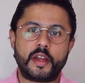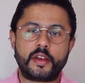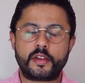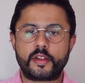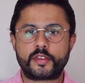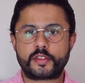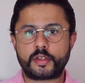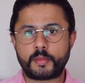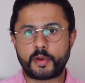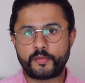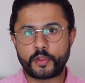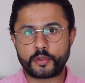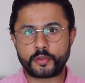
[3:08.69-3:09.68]
and some
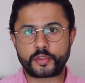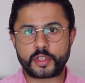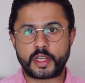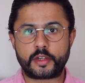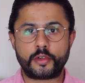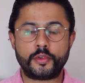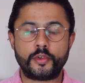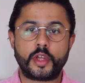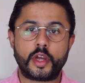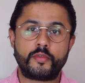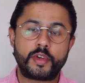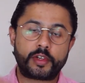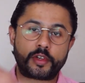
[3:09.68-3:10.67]
of those include
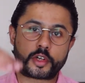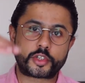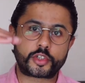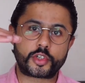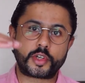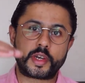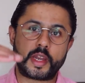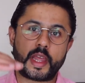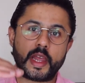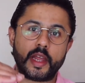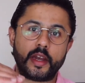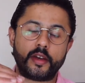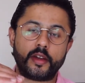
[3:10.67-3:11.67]
a reduction
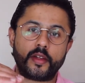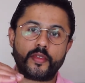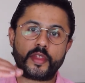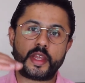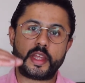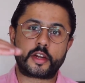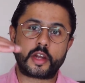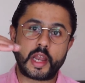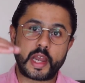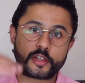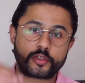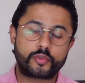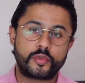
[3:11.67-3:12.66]
in the
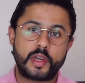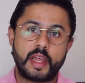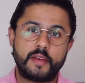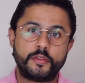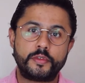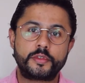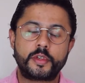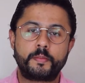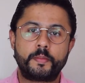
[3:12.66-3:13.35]
cholesterol levels,